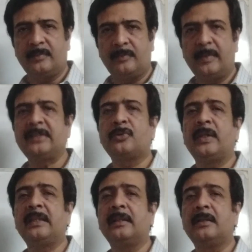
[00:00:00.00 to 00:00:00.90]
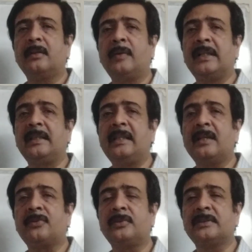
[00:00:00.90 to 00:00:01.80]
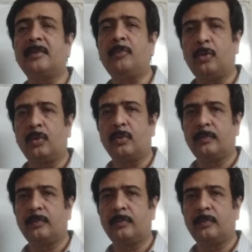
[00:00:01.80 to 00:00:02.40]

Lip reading: means where the electrons are more.